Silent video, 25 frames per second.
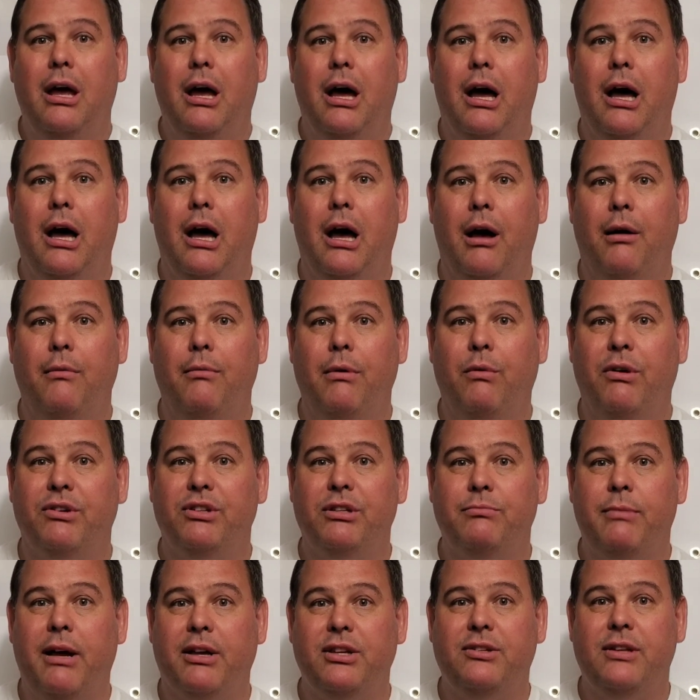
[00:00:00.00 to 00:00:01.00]
It
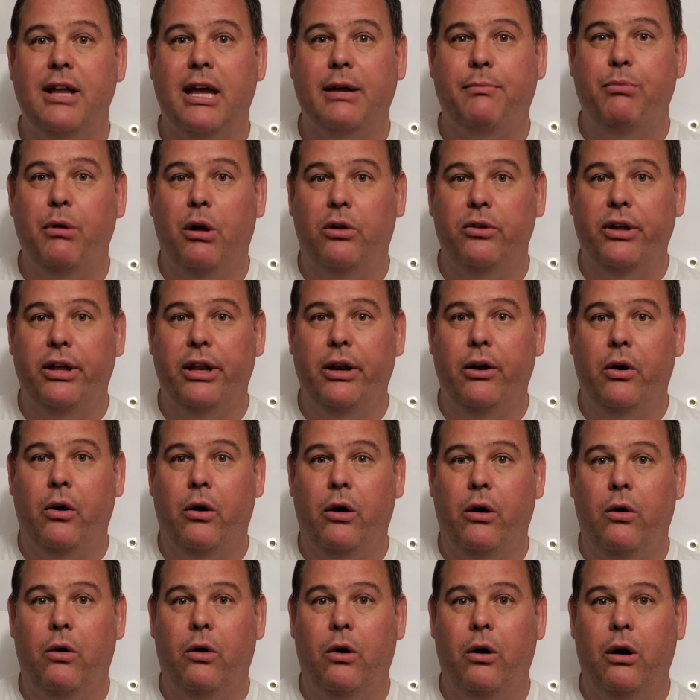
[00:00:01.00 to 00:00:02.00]
wasn't my snake building
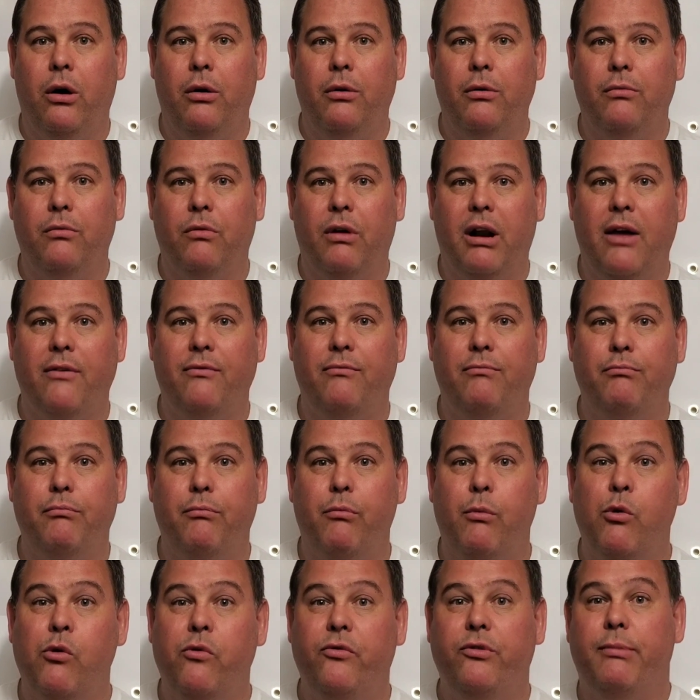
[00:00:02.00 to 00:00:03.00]
or what I've
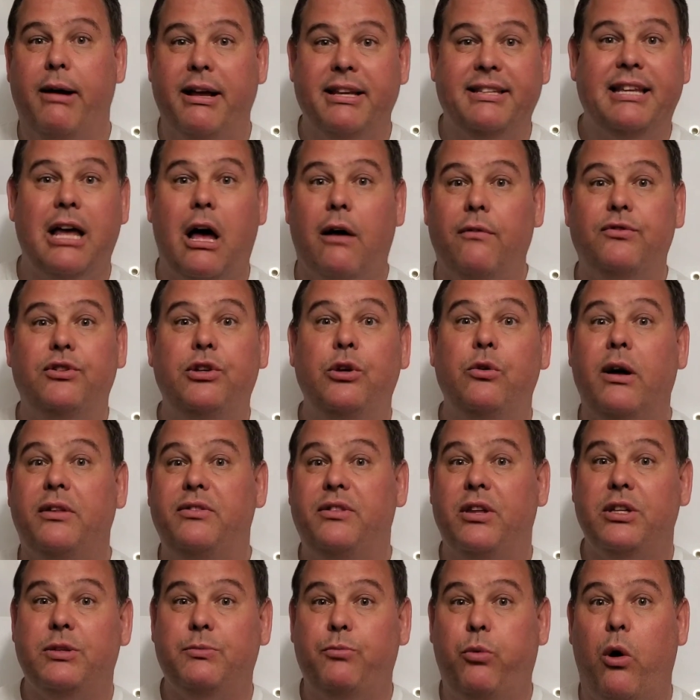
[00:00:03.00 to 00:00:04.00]
moved myself to at
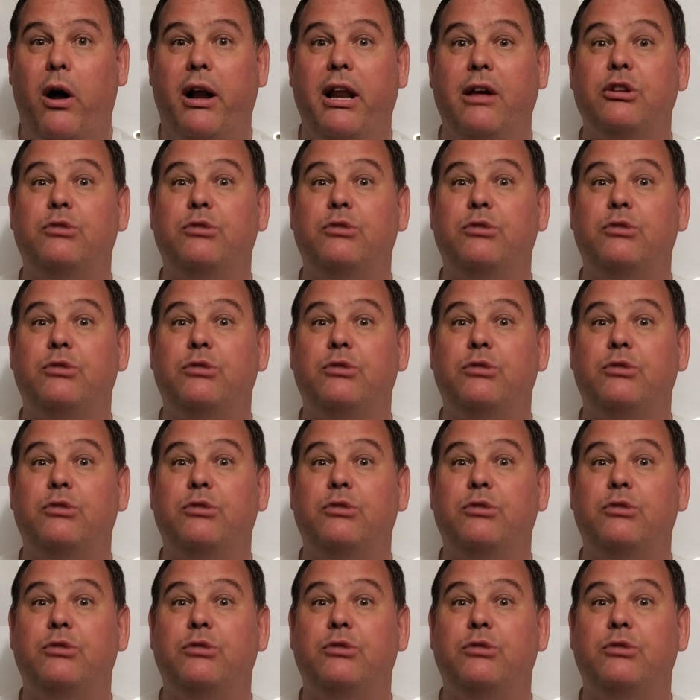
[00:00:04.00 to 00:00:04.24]
this point.